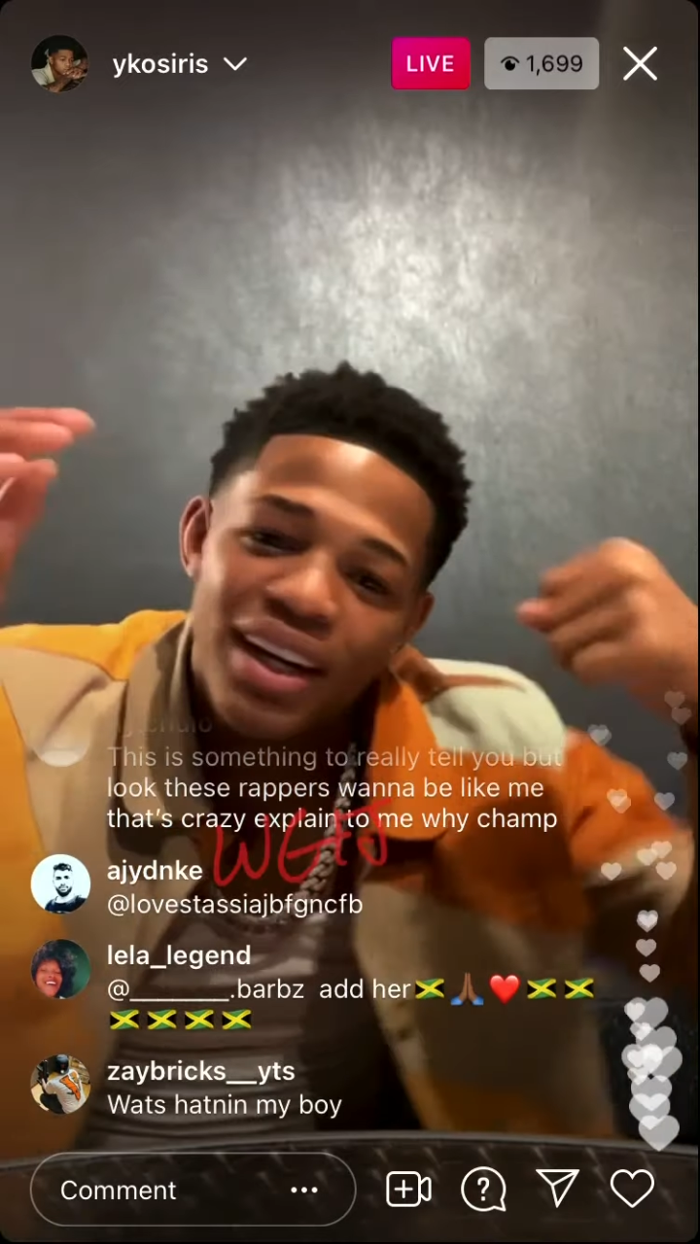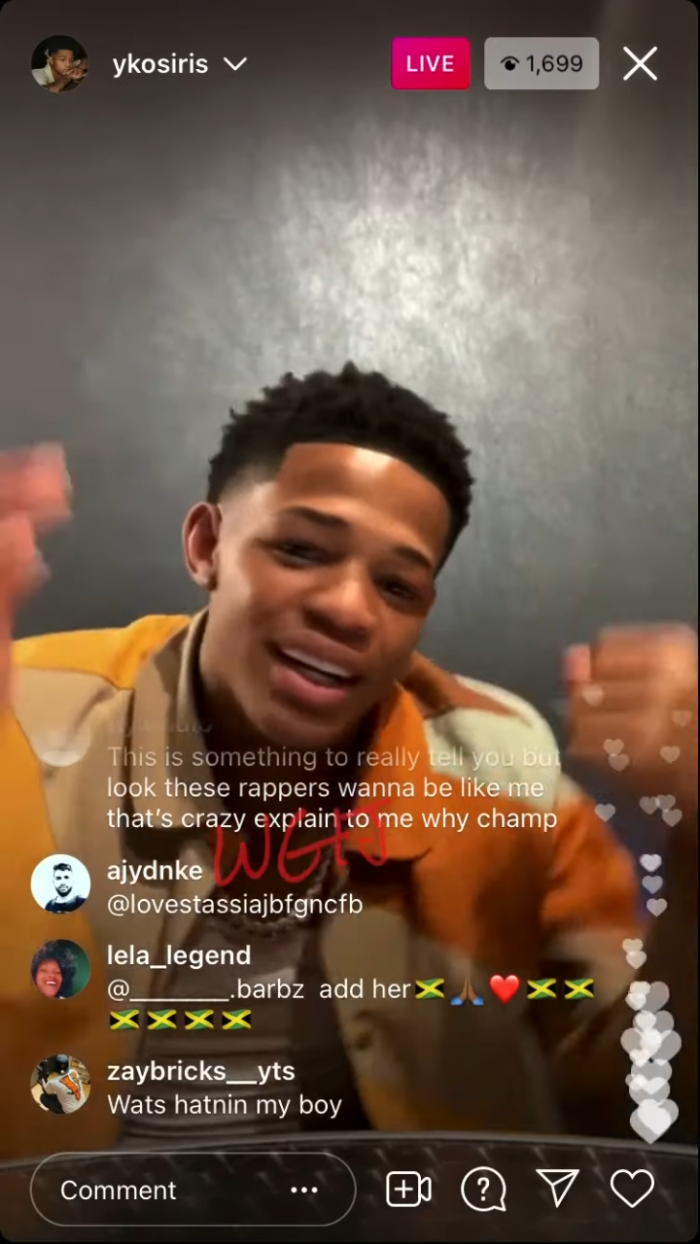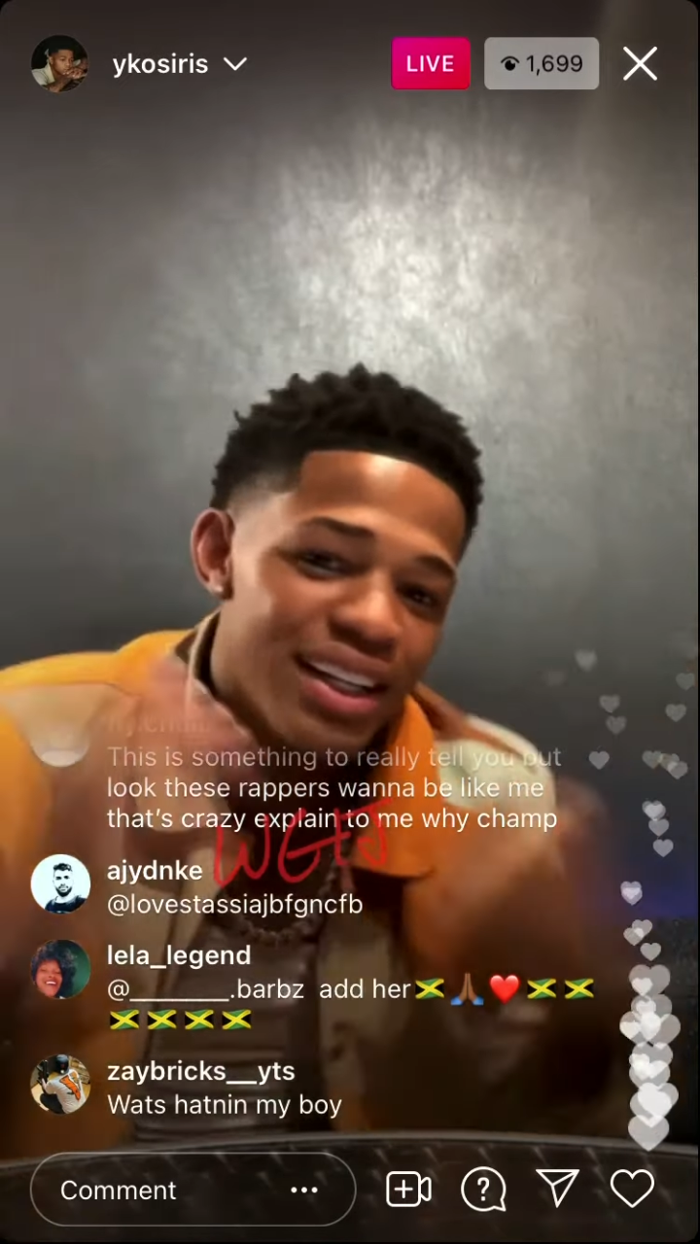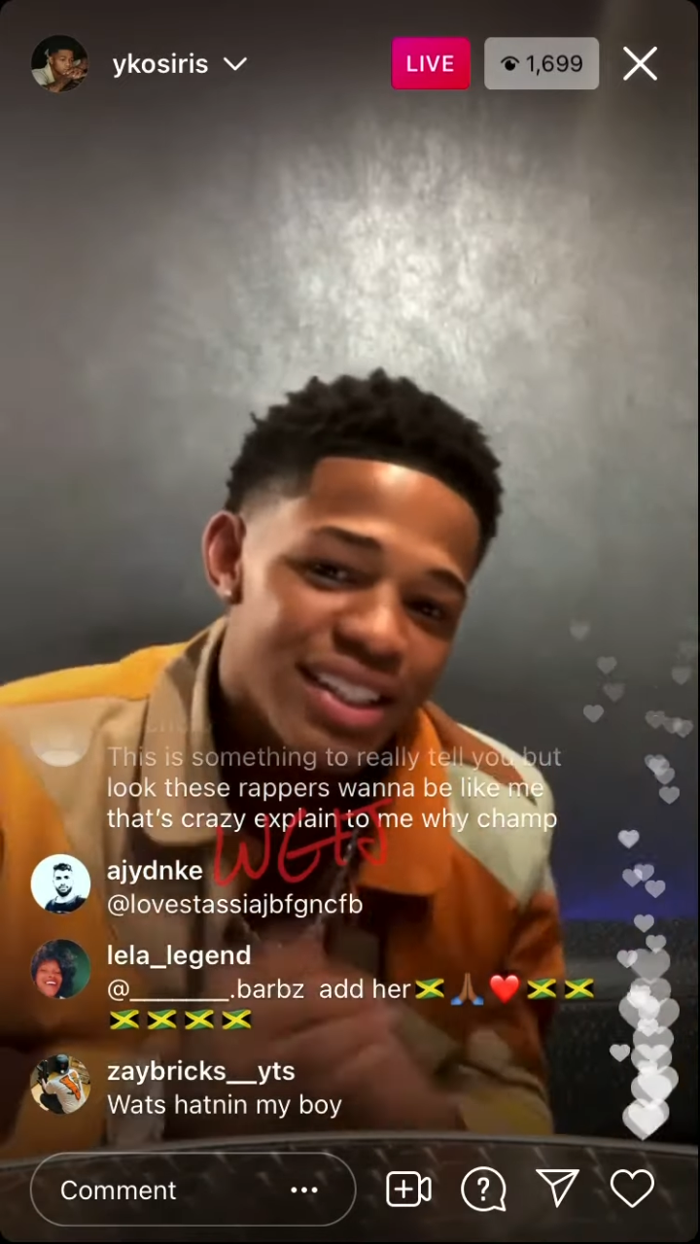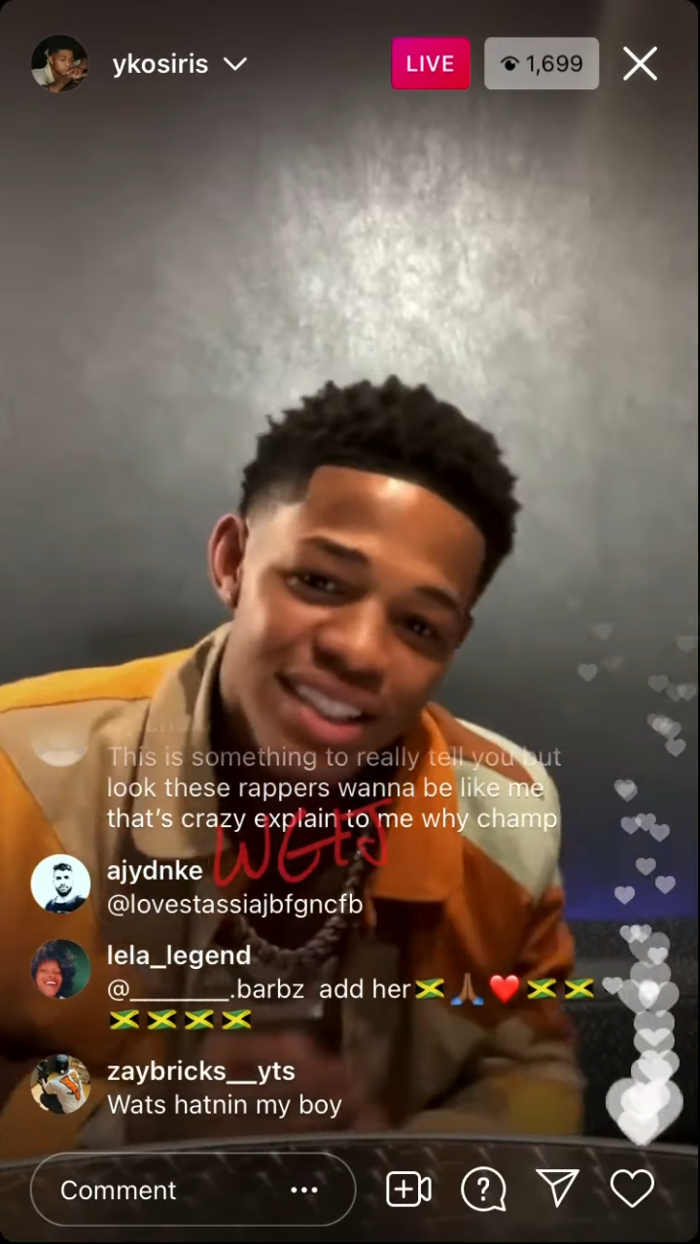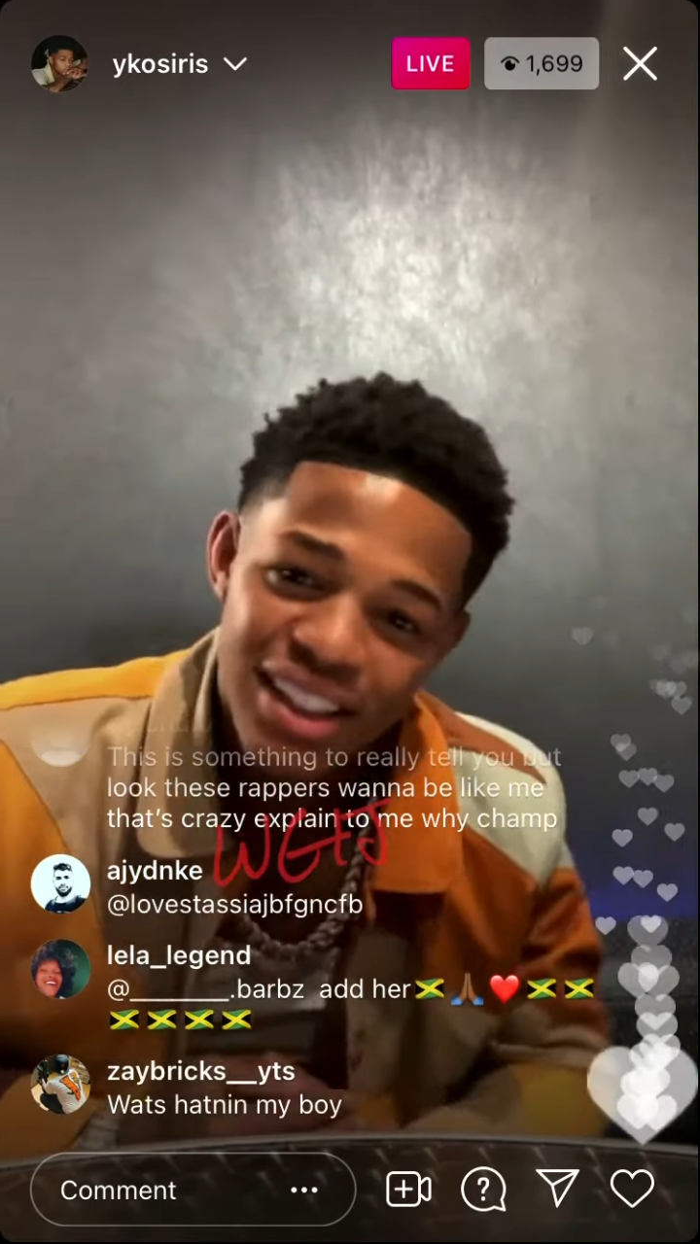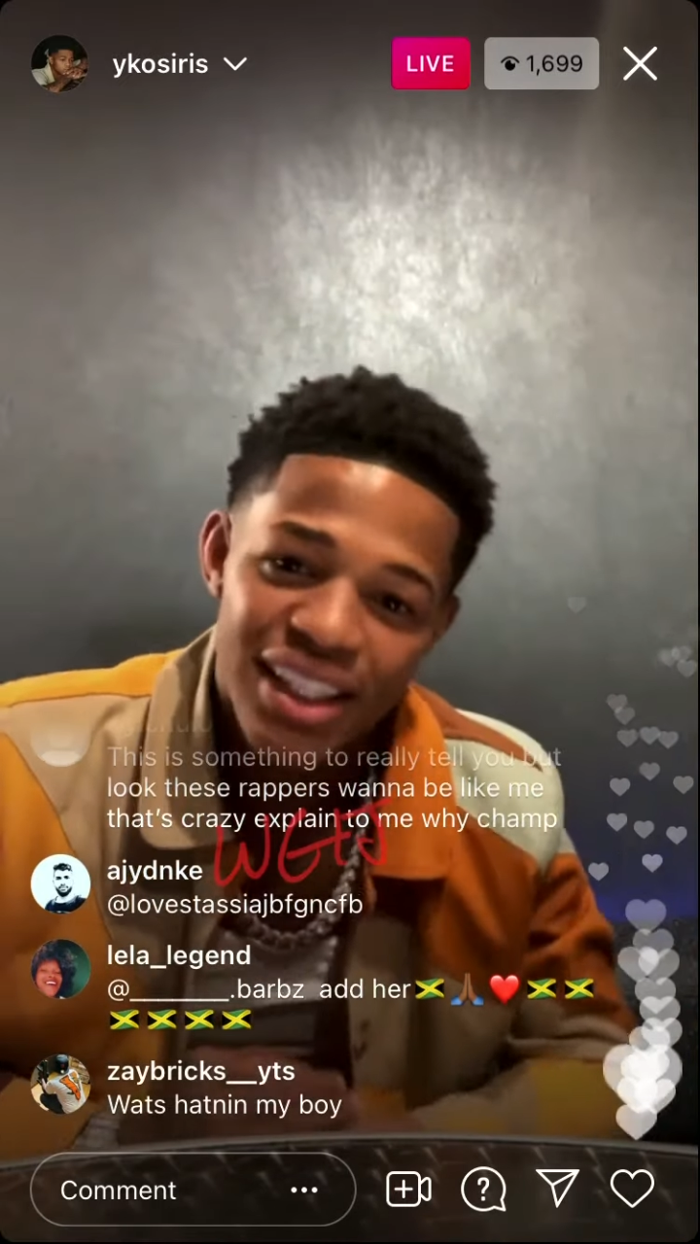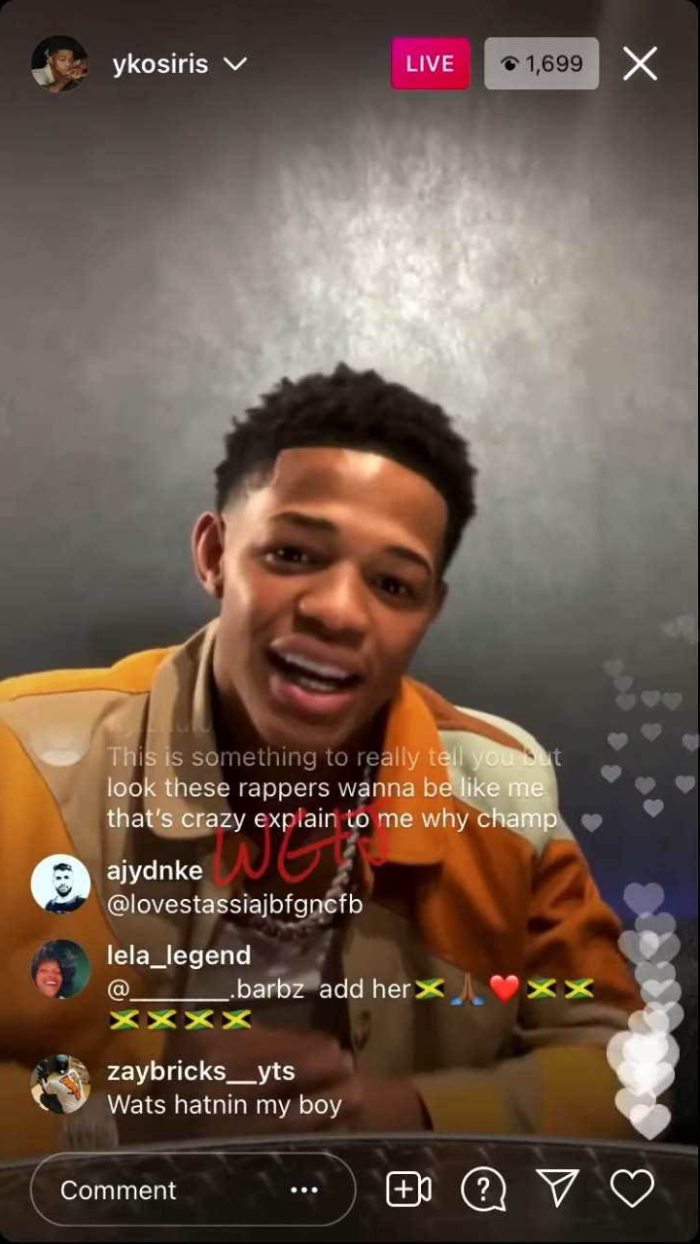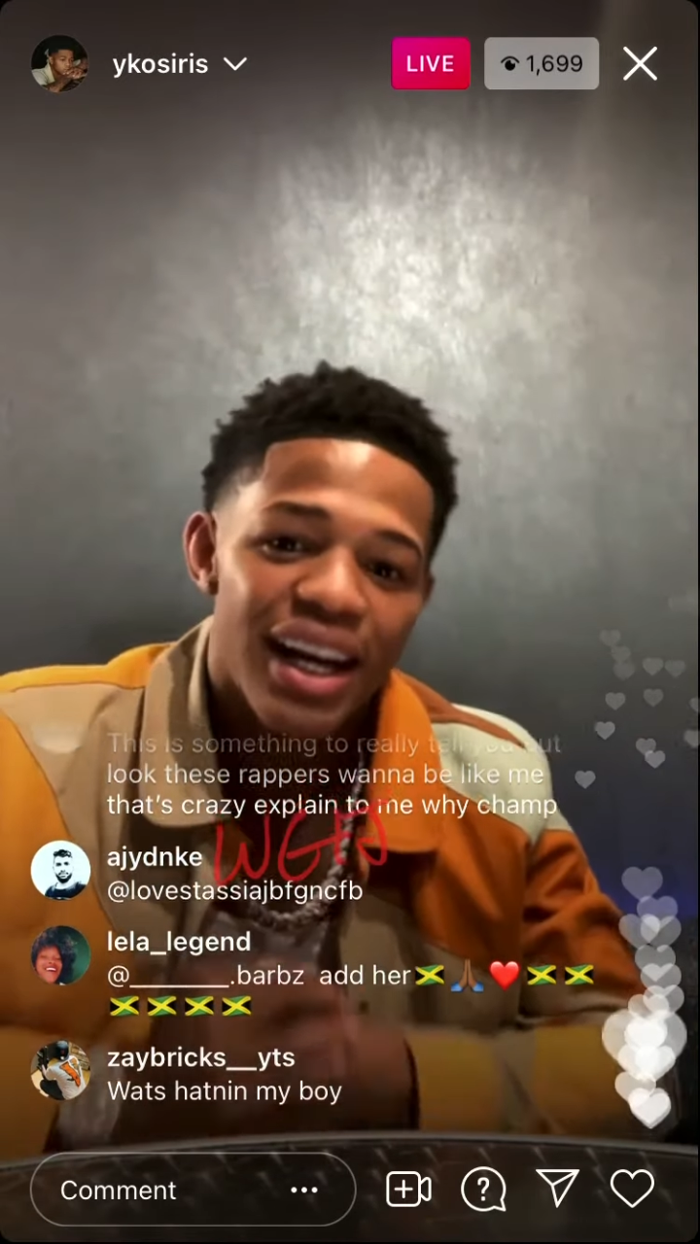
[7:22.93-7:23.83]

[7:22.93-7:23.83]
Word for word: man, listen,